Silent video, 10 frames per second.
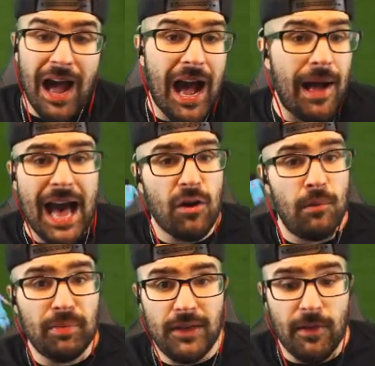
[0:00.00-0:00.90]
I, I
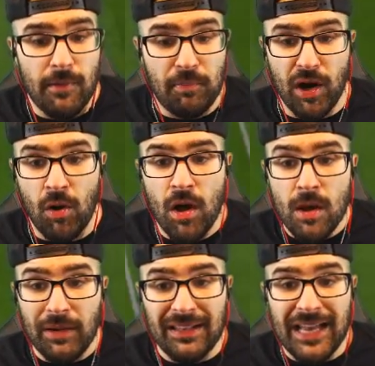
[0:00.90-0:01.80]
don't believe I'm a pro,
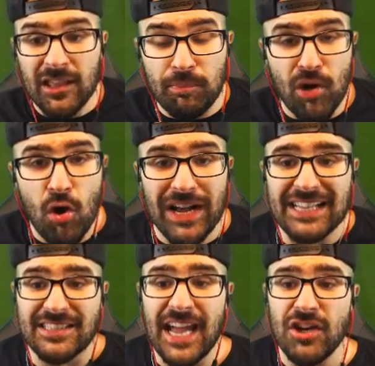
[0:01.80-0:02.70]
but a lot of the pro
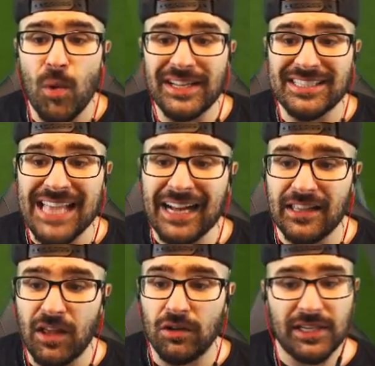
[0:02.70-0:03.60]
guys, they know
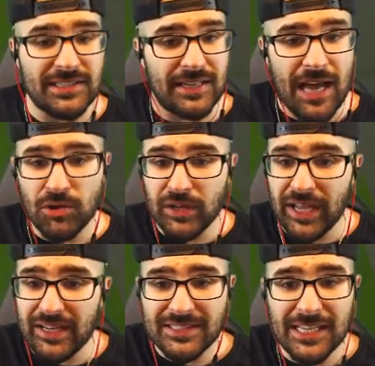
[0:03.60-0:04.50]
exactly that. Look at Ronaldo
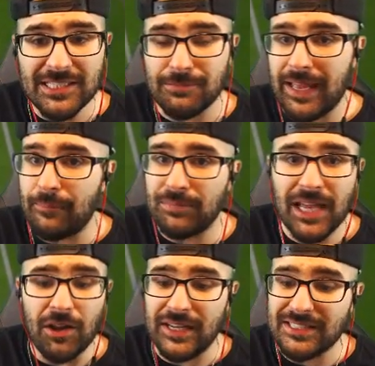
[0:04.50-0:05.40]
getting assists, man. I'm
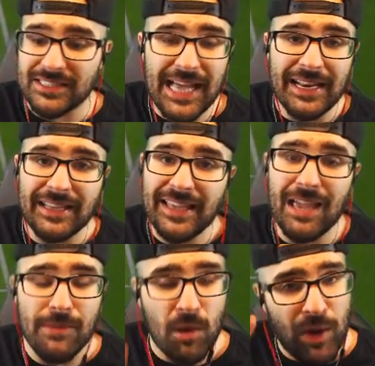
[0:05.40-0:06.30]
telling you, this is not a
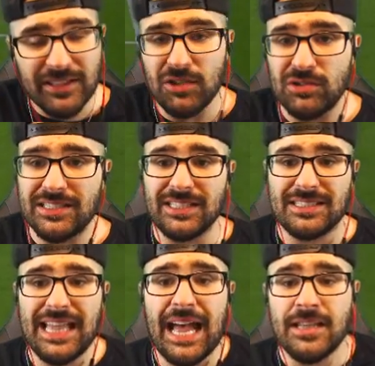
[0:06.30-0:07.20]
game, man. Wait till you see
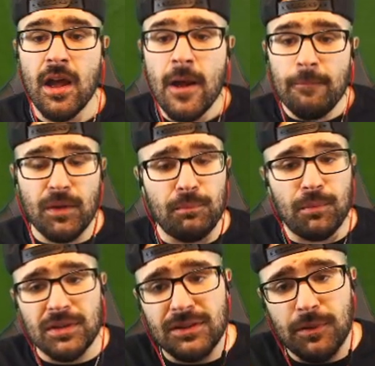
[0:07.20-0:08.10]
his stats. The,
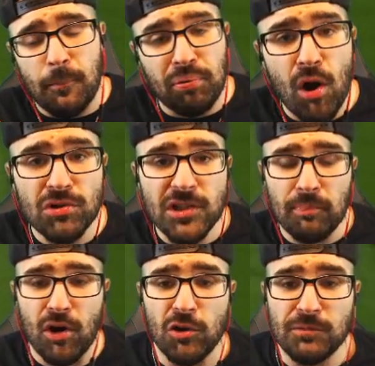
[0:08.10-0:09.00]
the pros are
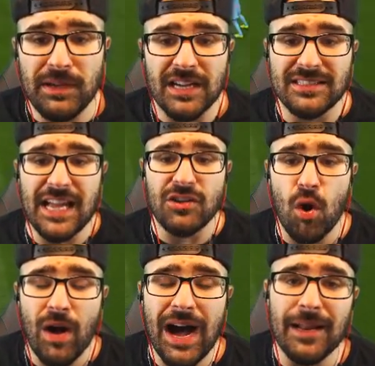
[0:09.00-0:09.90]
pros because they
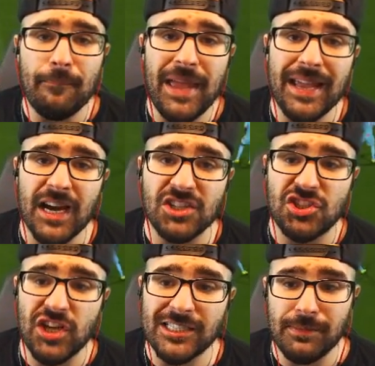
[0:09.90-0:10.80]
know how to make
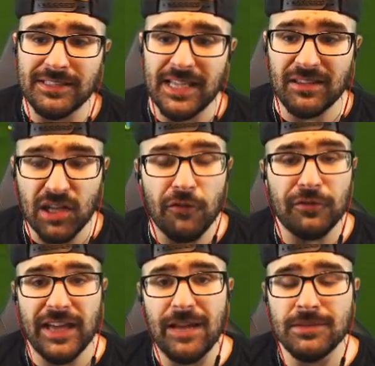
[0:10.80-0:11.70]
adjustments in
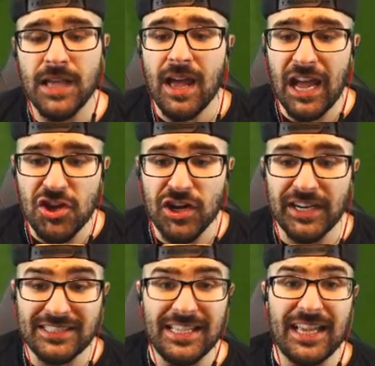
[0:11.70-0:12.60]
tough games, and you're
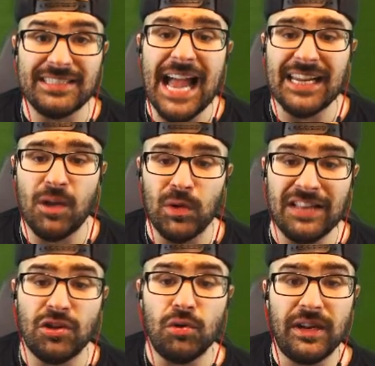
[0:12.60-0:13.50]
going to see exactly what
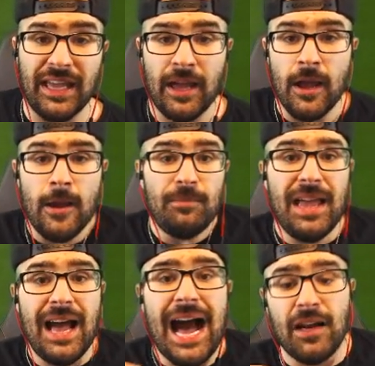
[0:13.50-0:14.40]
I do to get
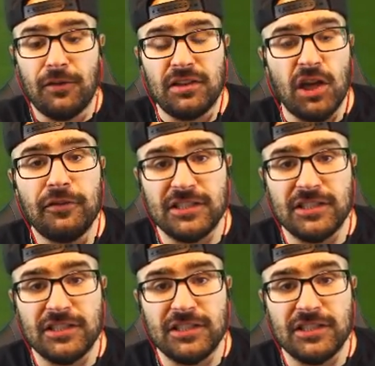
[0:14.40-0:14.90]
out of a tough